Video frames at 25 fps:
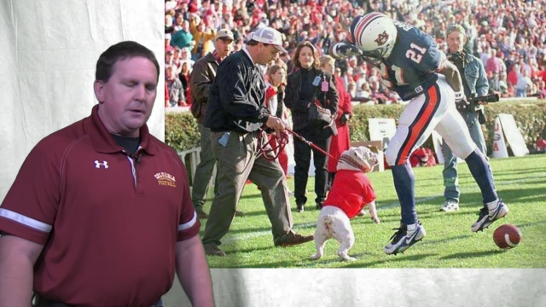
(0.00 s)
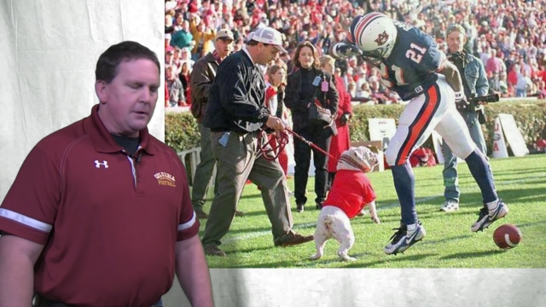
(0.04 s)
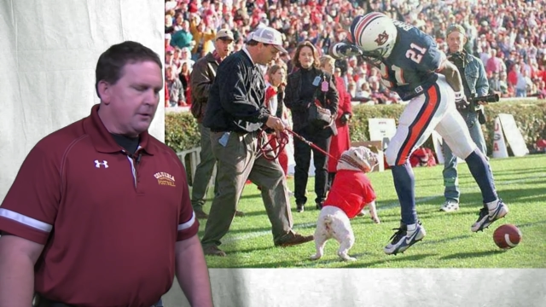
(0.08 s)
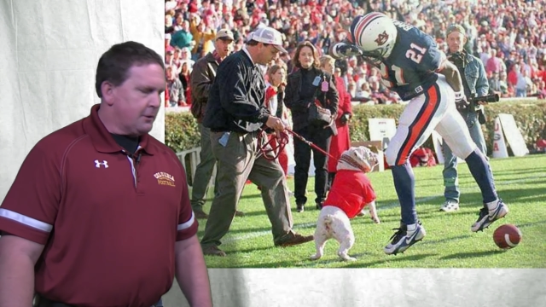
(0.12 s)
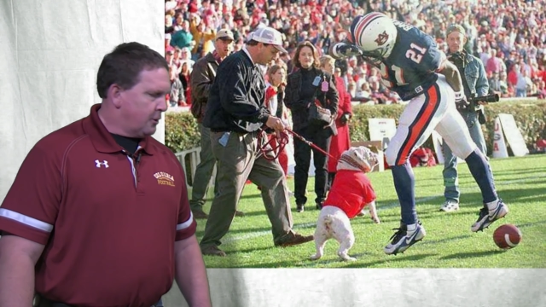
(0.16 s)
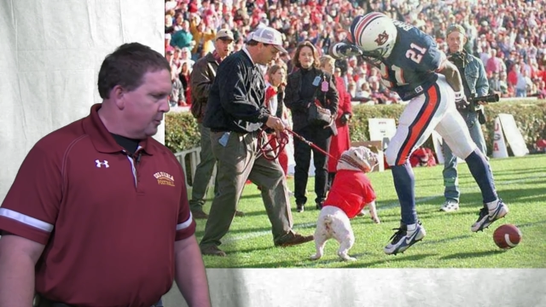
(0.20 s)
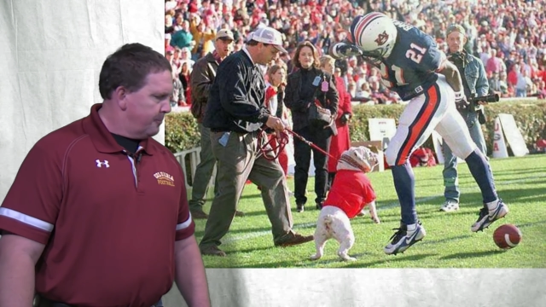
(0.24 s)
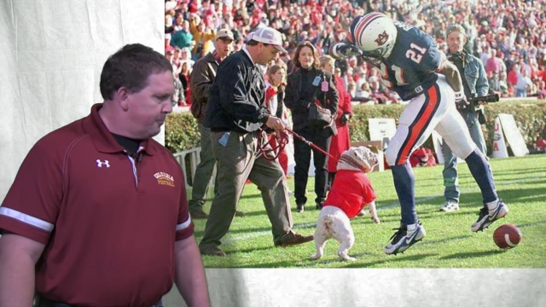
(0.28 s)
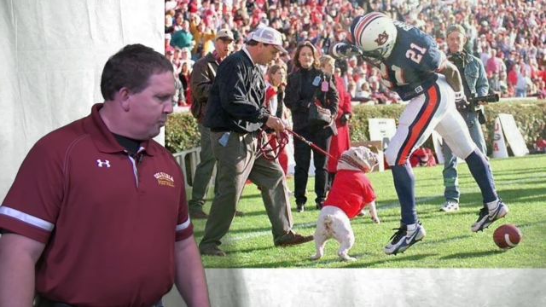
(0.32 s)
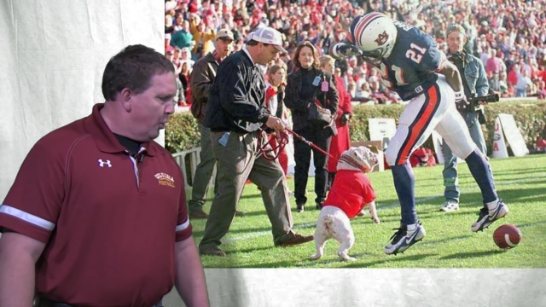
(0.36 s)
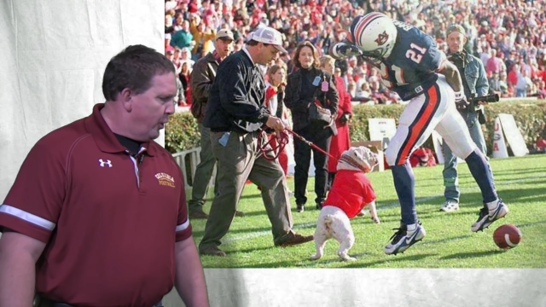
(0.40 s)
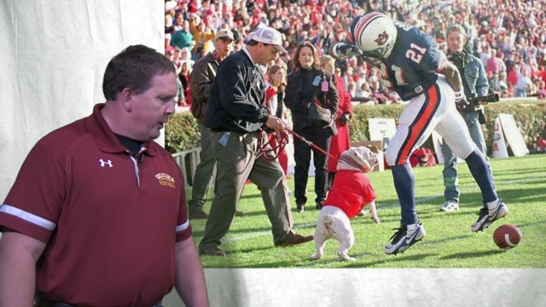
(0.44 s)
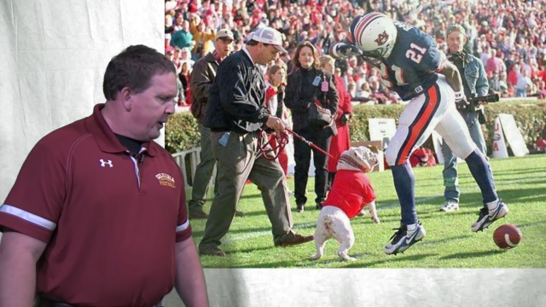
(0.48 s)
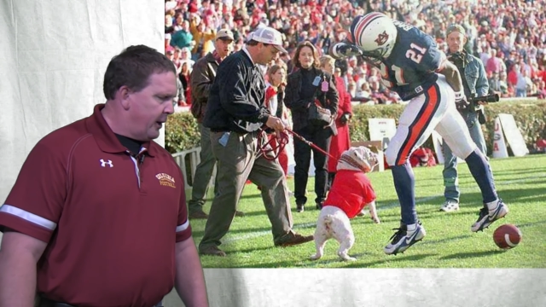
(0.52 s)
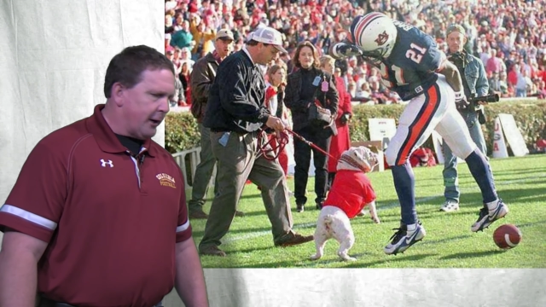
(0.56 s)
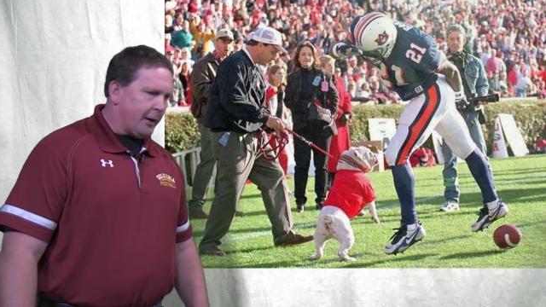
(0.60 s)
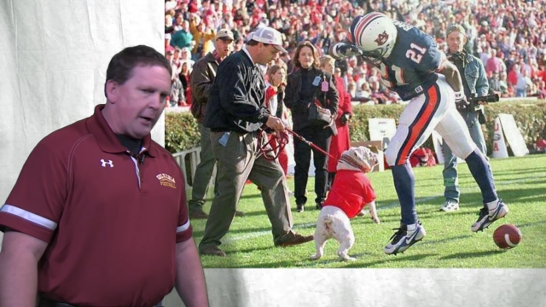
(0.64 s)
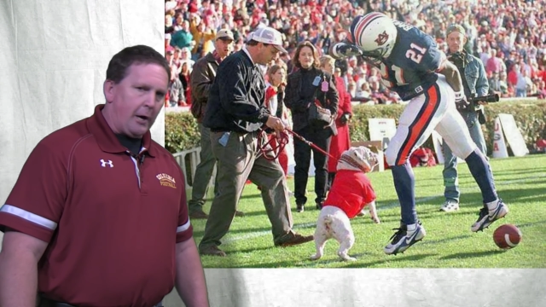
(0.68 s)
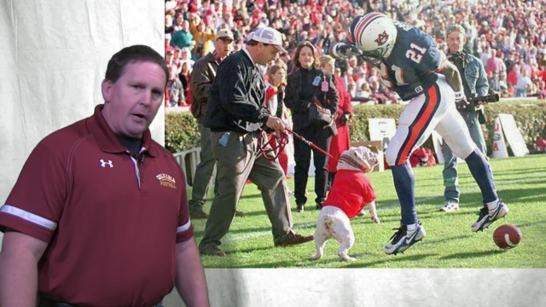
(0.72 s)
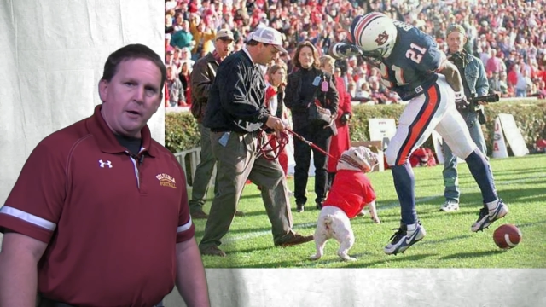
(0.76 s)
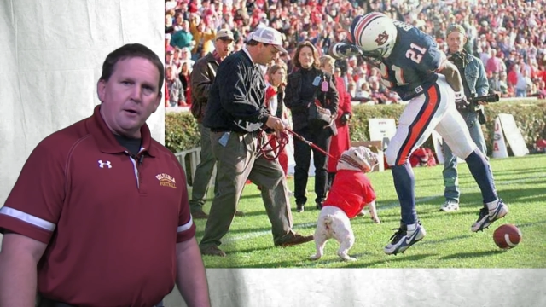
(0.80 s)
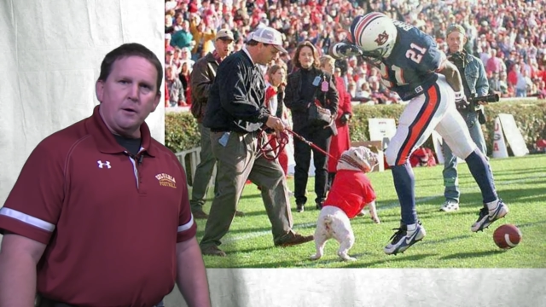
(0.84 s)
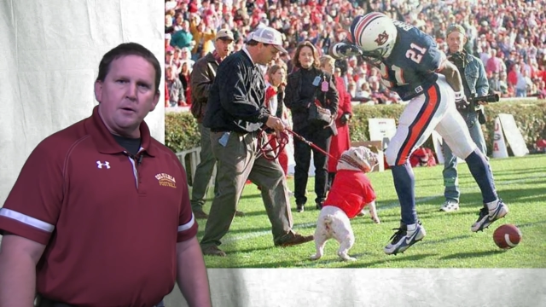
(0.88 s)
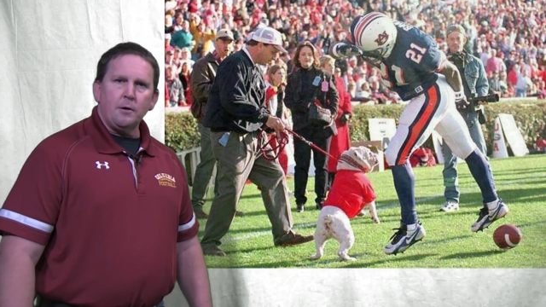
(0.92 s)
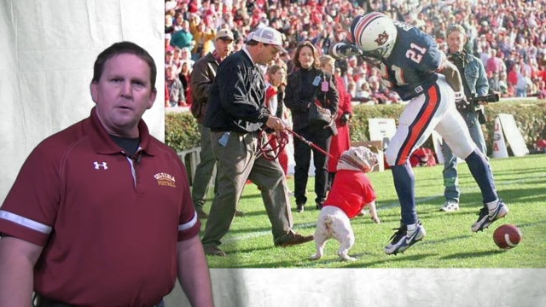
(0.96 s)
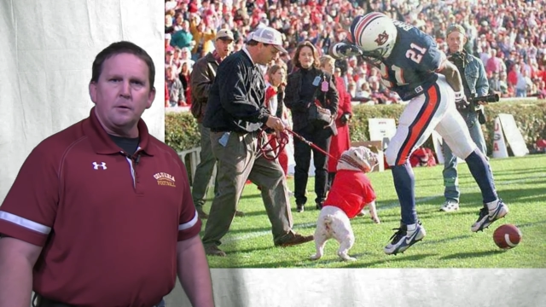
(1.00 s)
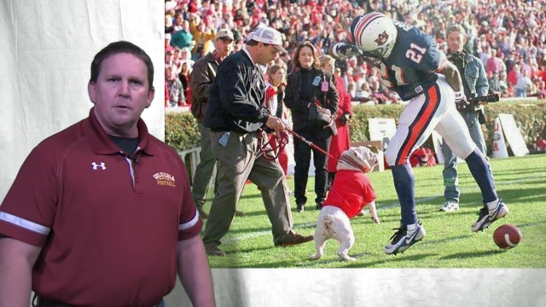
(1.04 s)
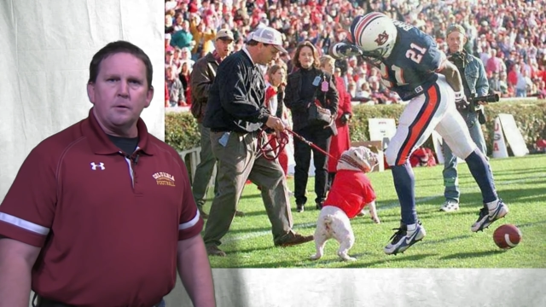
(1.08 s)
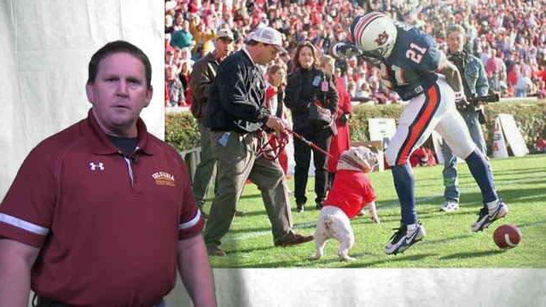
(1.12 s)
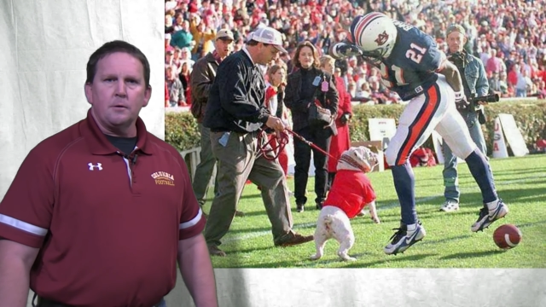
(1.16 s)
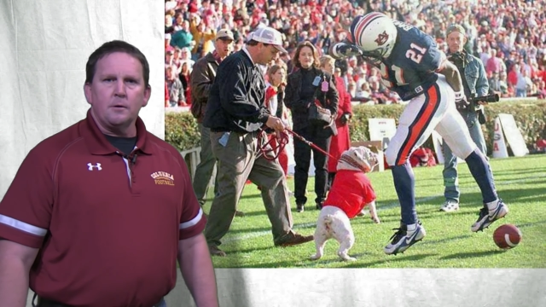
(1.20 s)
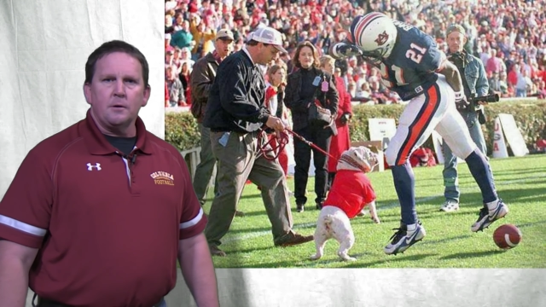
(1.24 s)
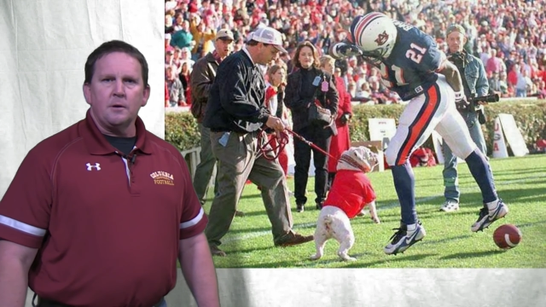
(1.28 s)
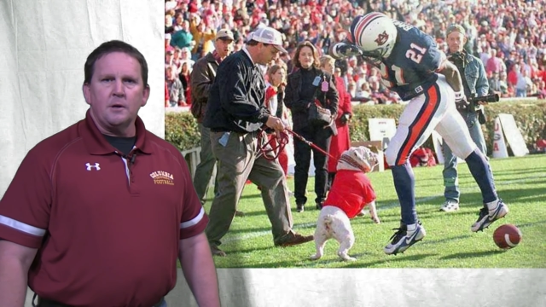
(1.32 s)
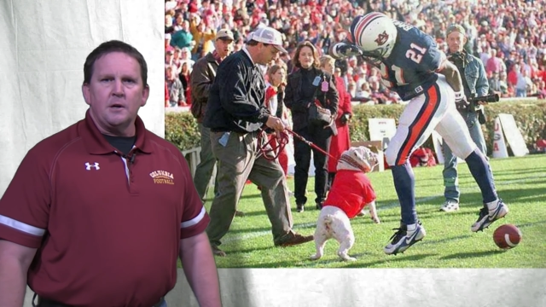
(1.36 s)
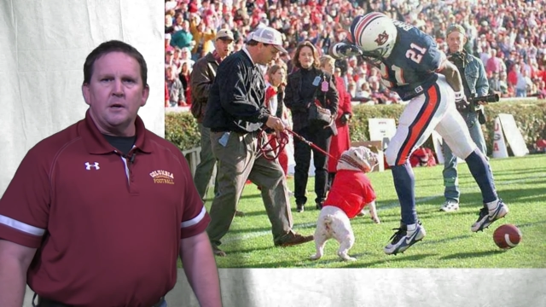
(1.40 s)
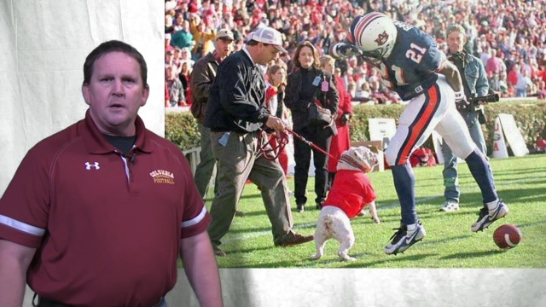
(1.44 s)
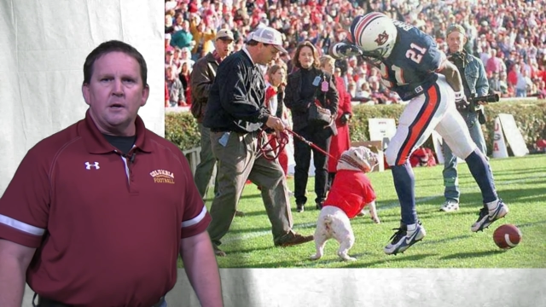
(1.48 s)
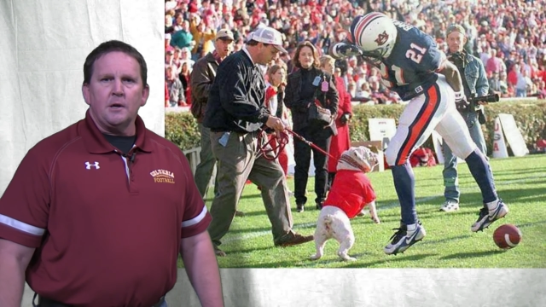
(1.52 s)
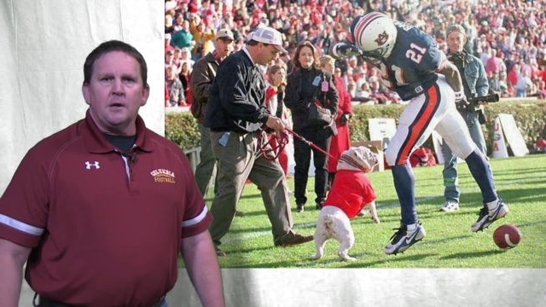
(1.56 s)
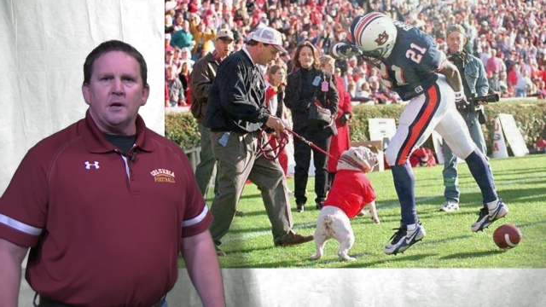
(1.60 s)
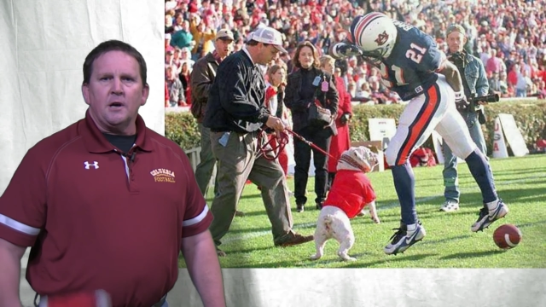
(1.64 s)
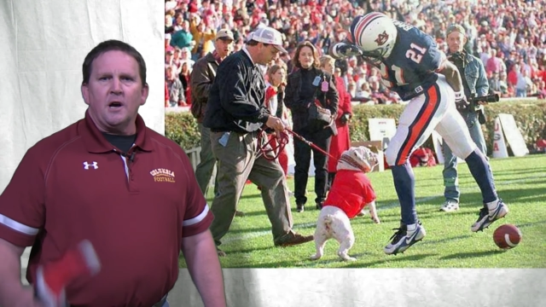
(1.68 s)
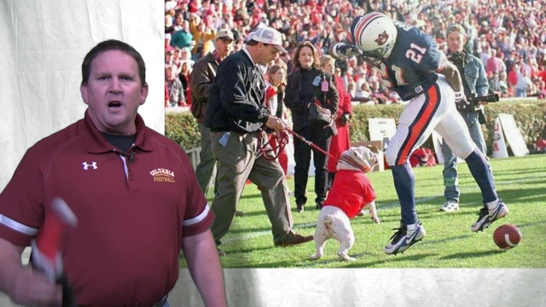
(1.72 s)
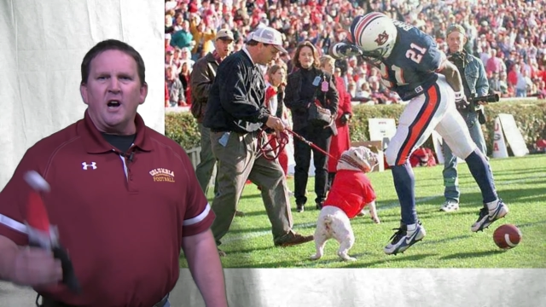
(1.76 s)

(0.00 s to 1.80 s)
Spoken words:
Good boy, Ugga. A